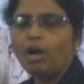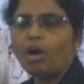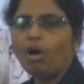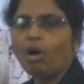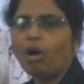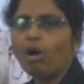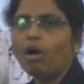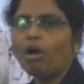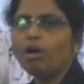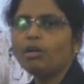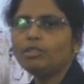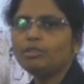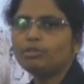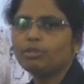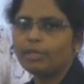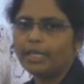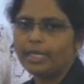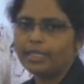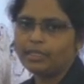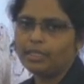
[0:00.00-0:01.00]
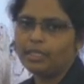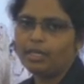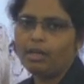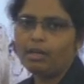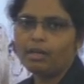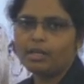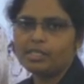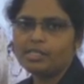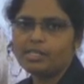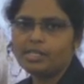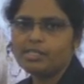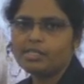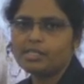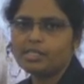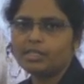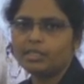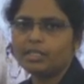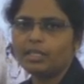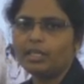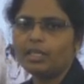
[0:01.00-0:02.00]
all together results
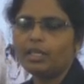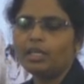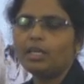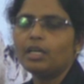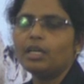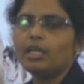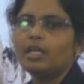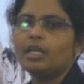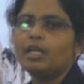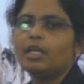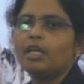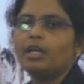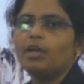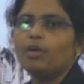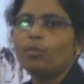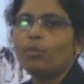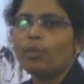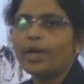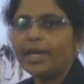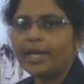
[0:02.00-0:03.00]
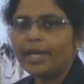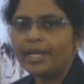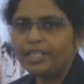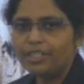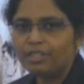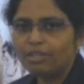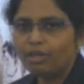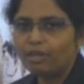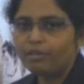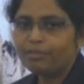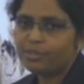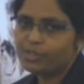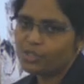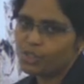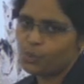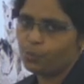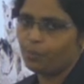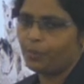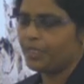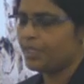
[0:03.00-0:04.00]
in the variety of
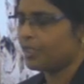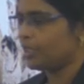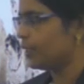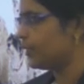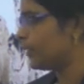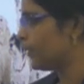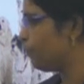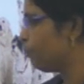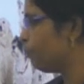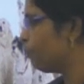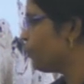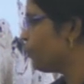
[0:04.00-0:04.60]
species.